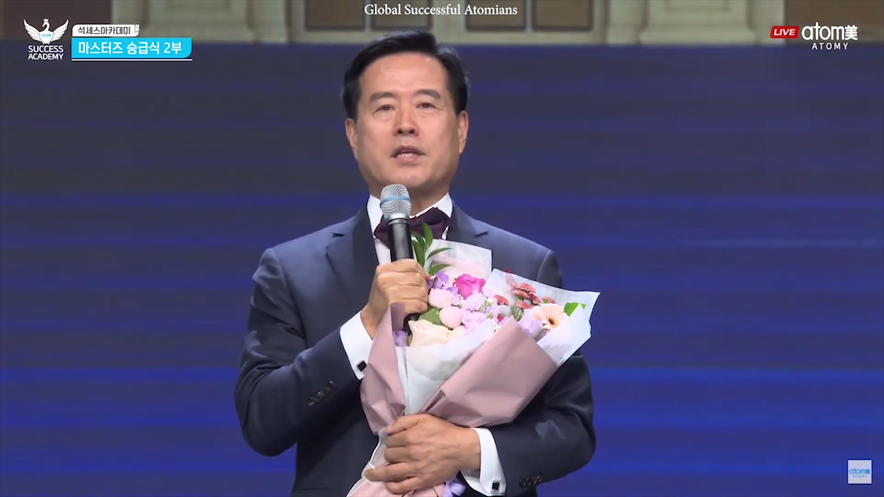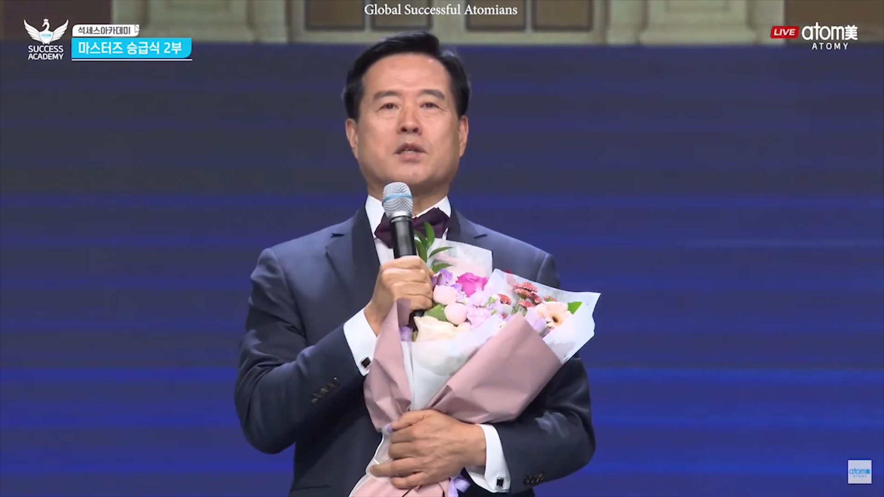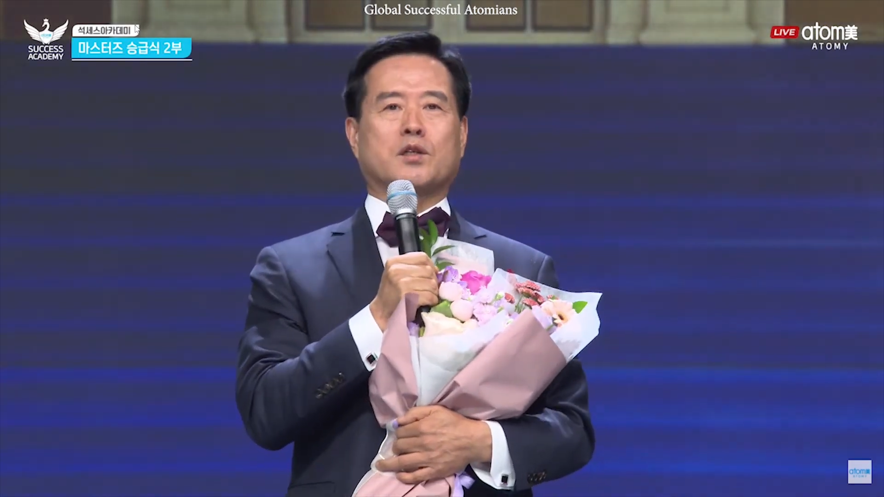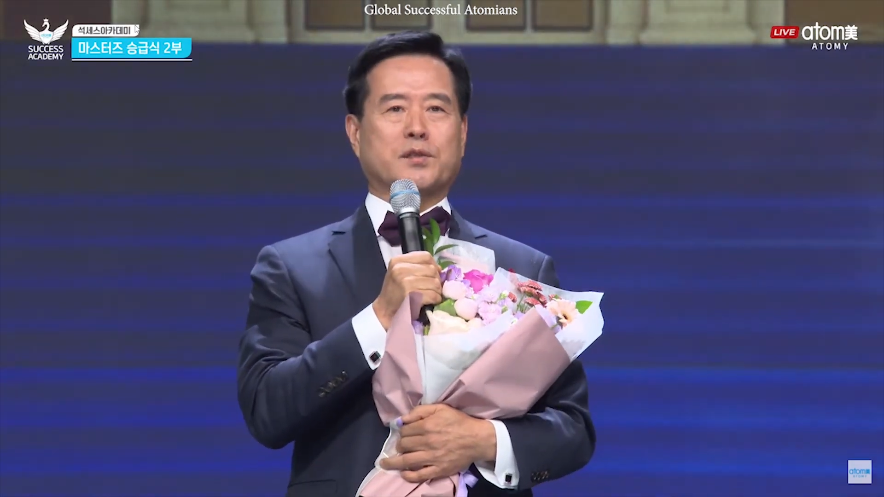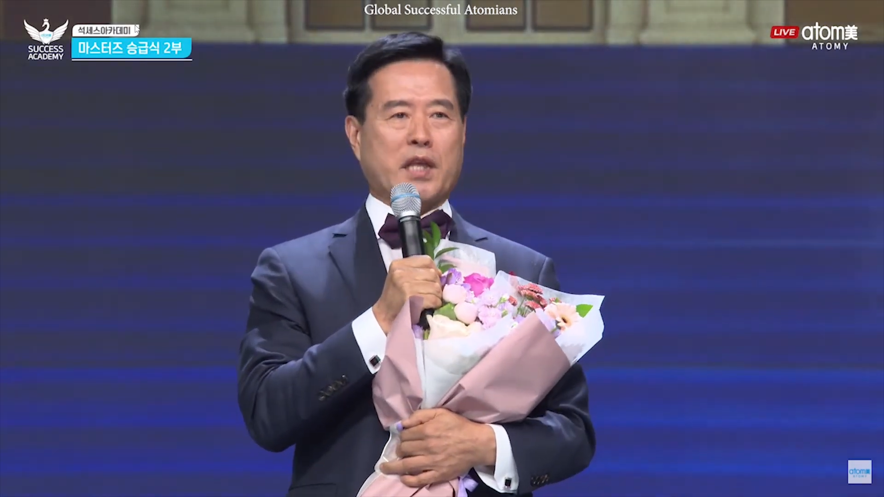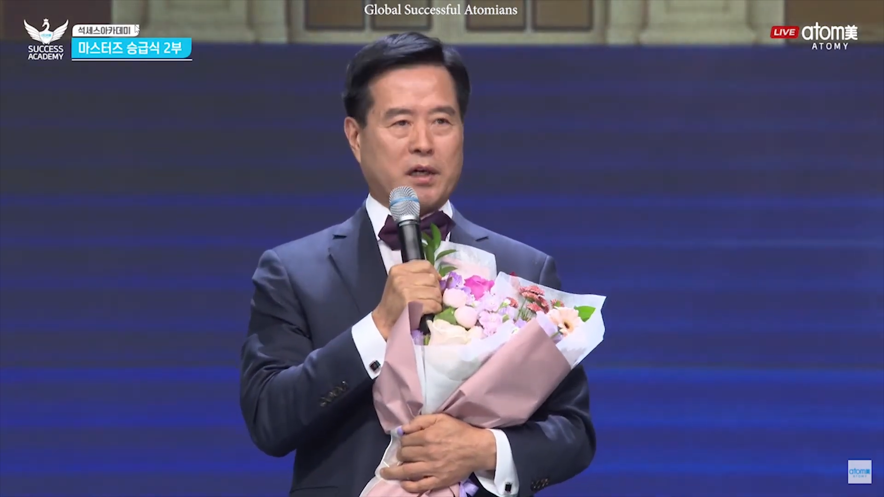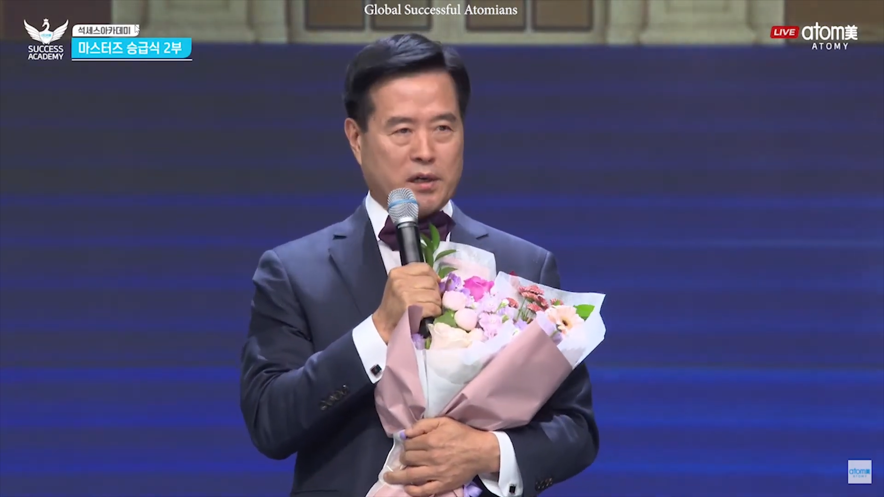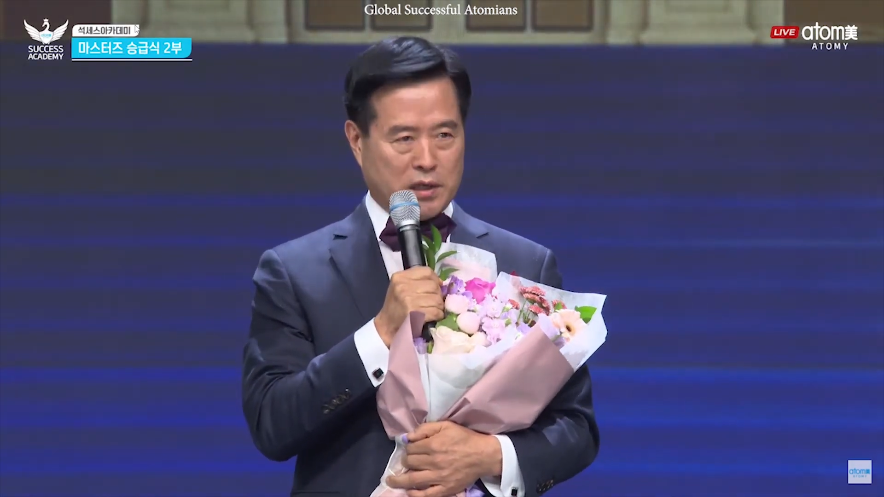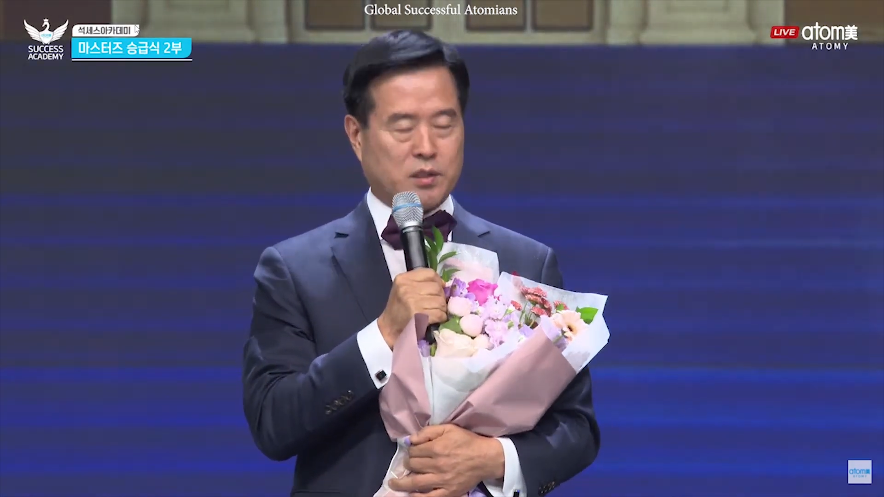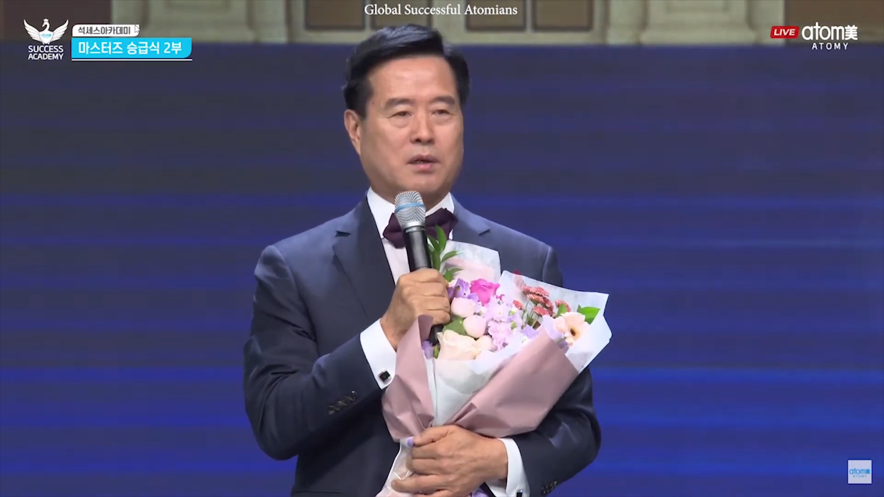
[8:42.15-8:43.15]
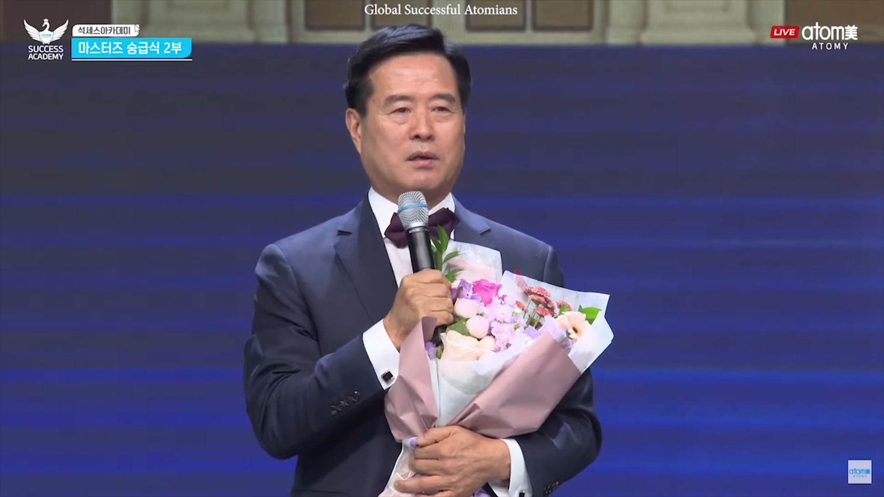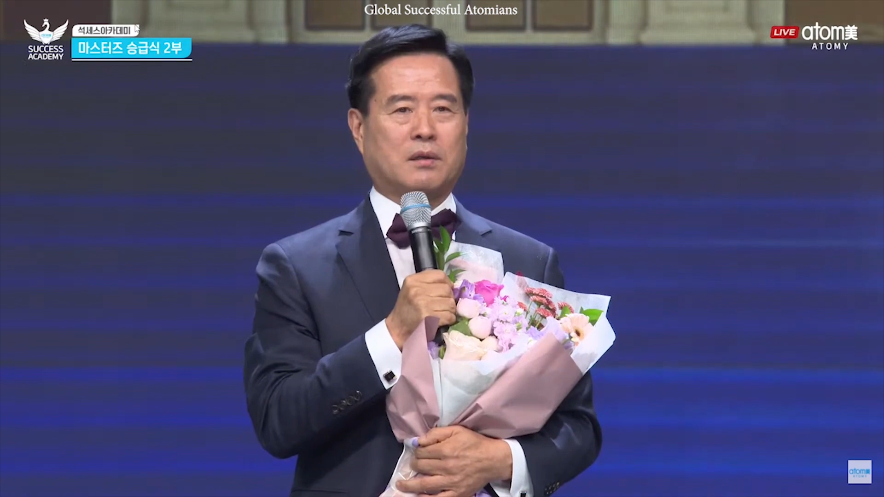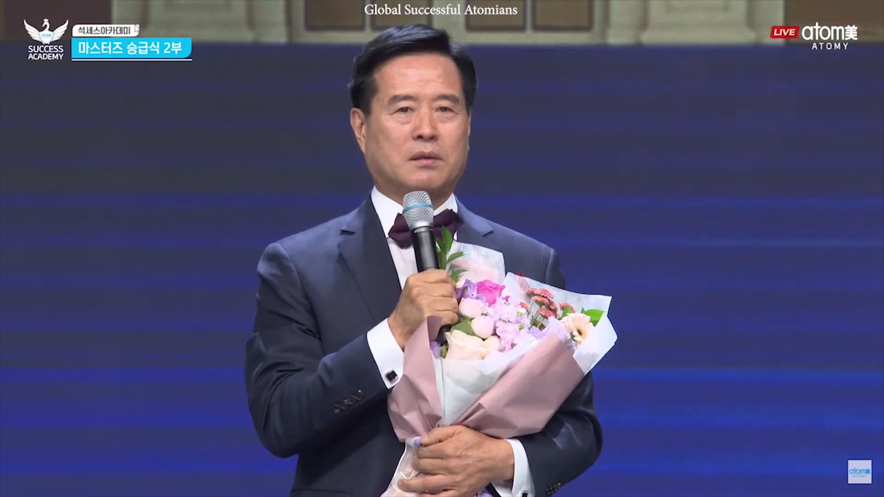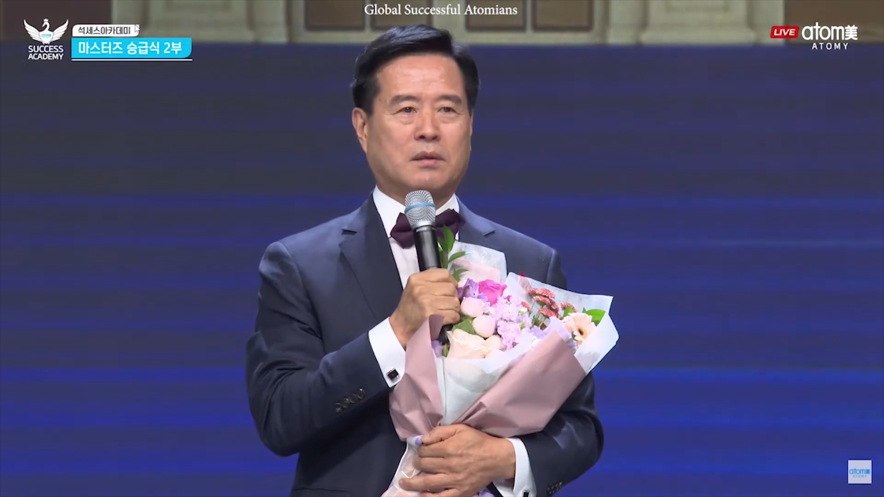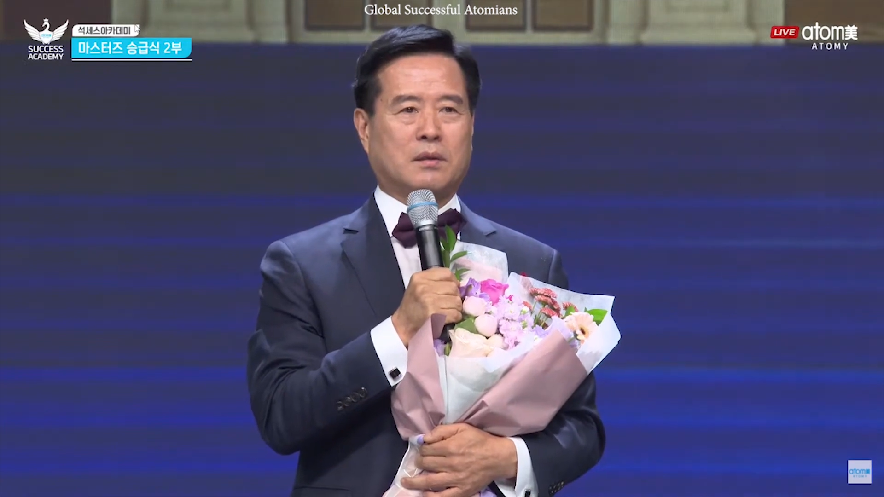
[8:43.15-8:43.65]
Atomy
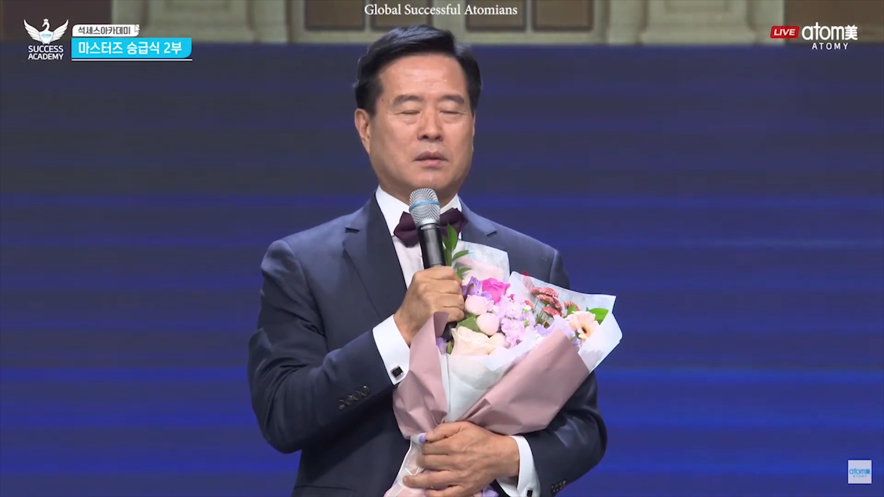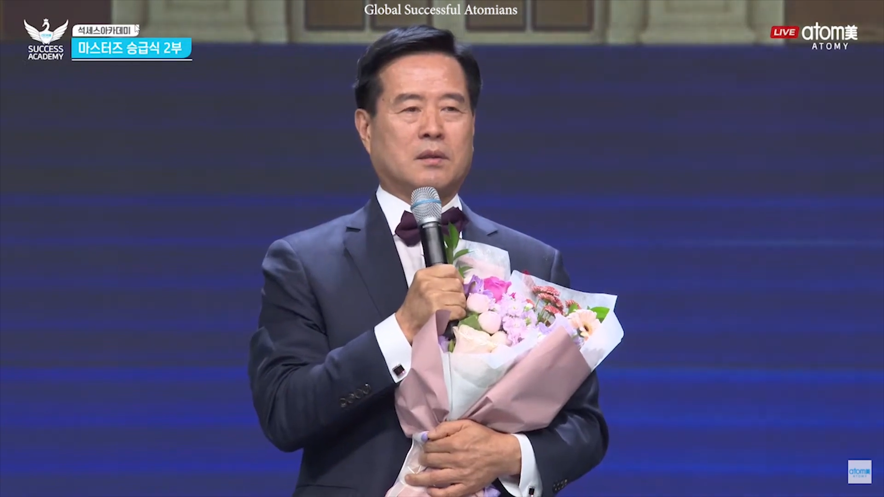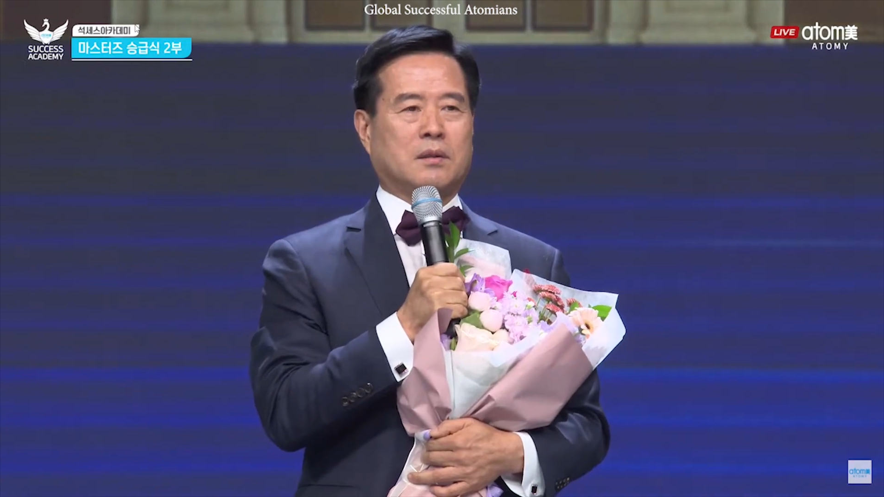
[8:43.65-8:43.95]
Chairman Park